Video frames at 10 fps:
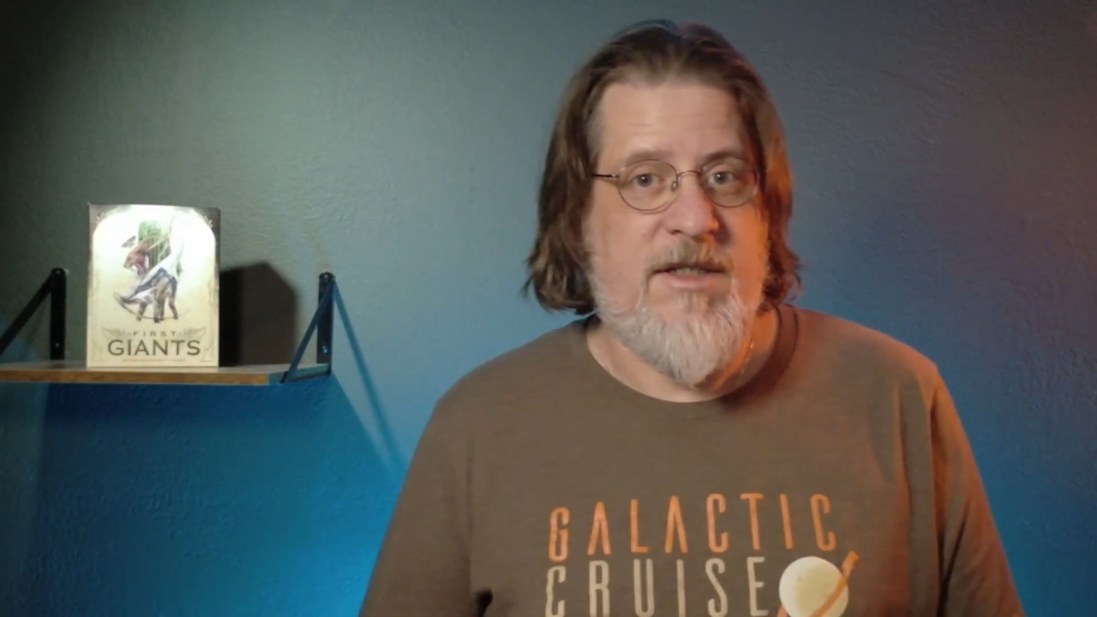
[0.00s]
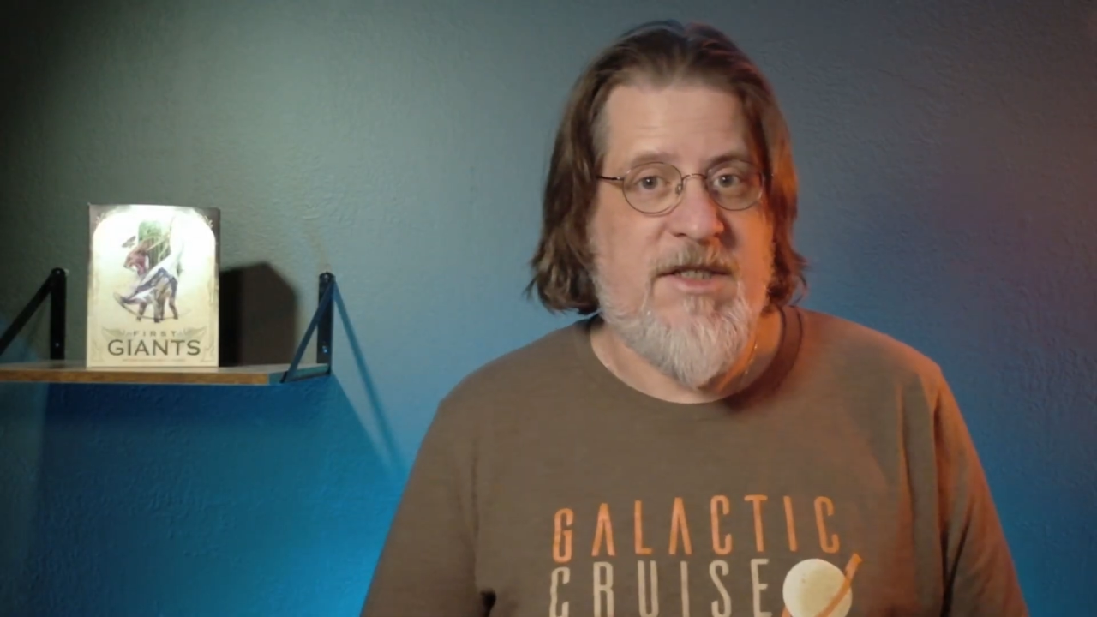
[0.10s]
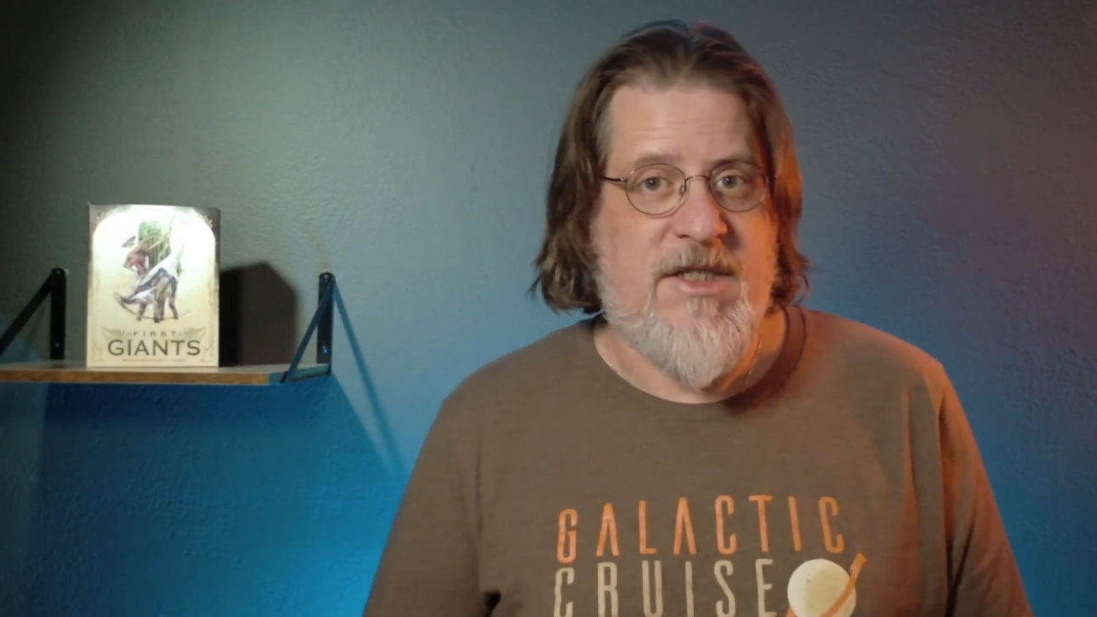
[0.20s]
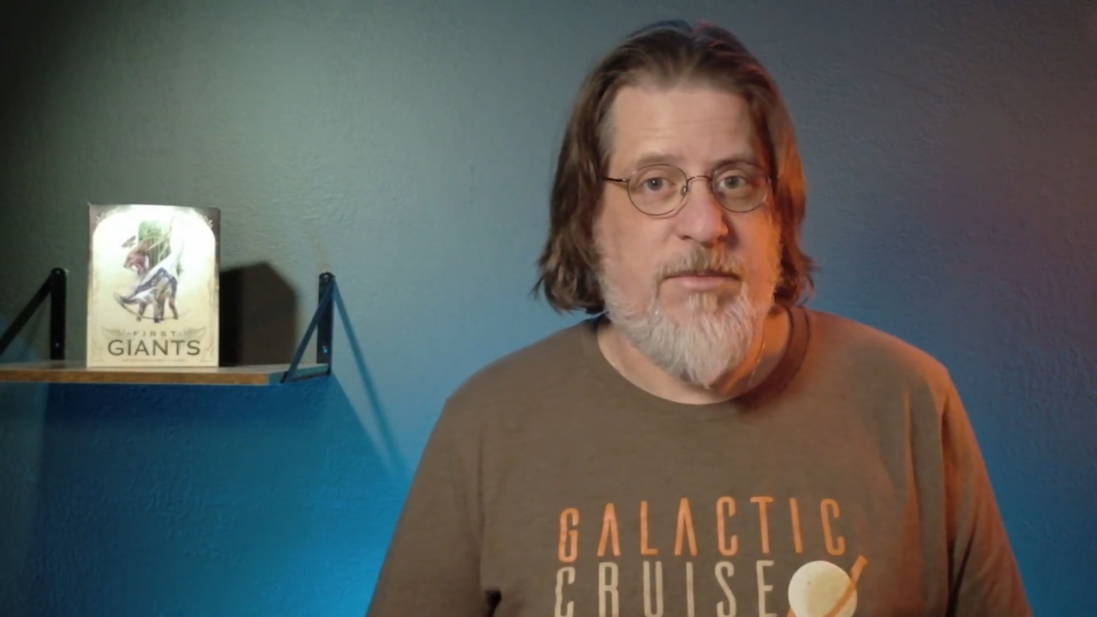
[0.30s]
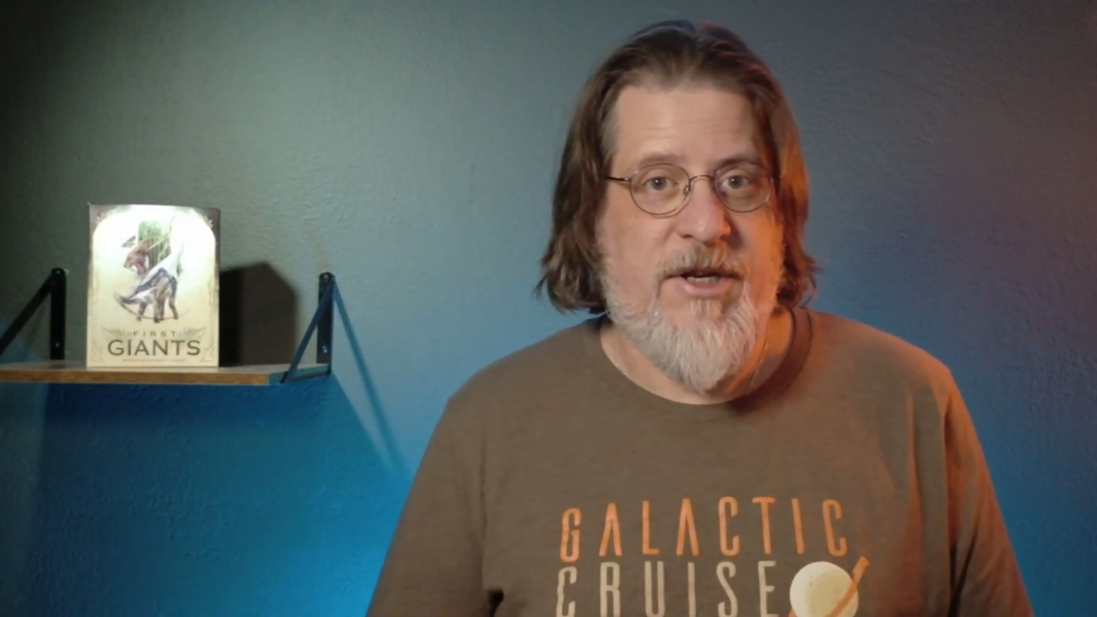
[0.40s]
to
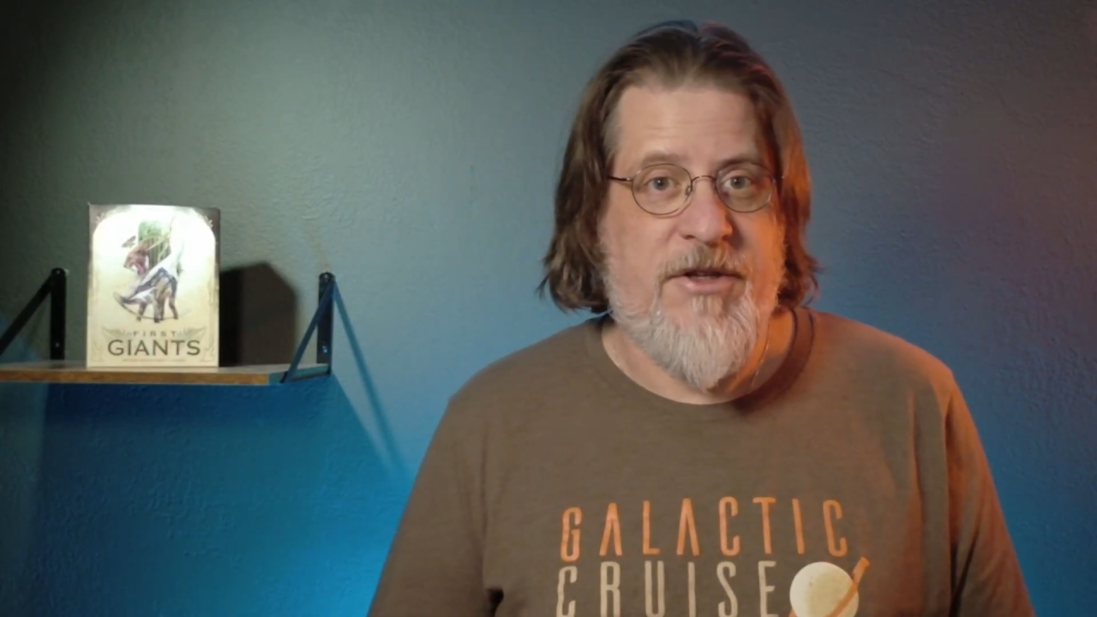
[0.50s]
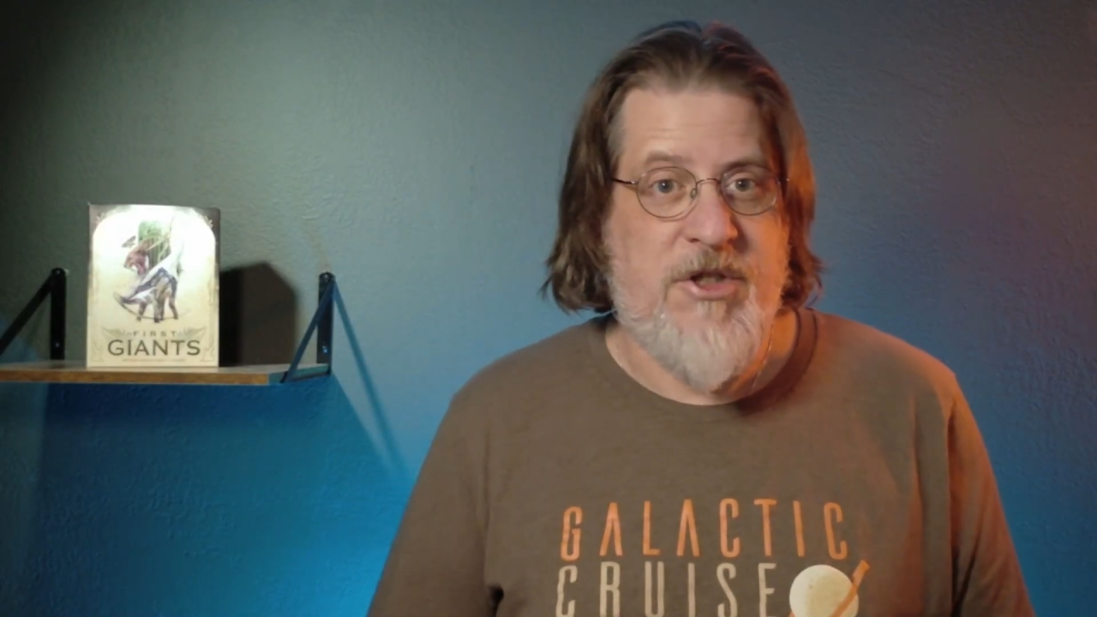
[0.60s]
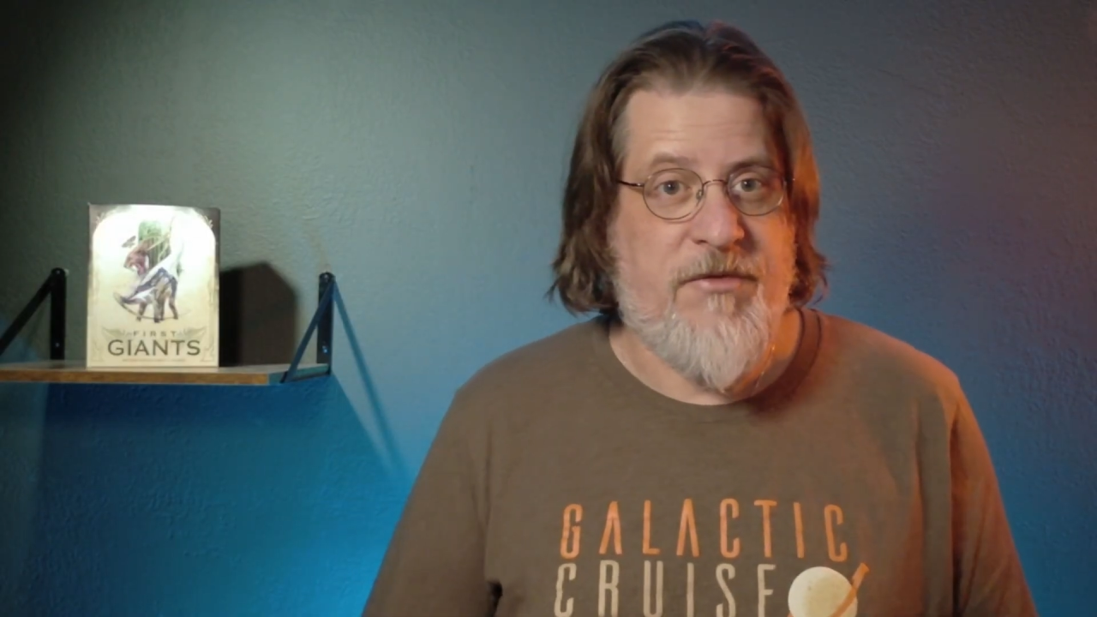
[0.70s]
display those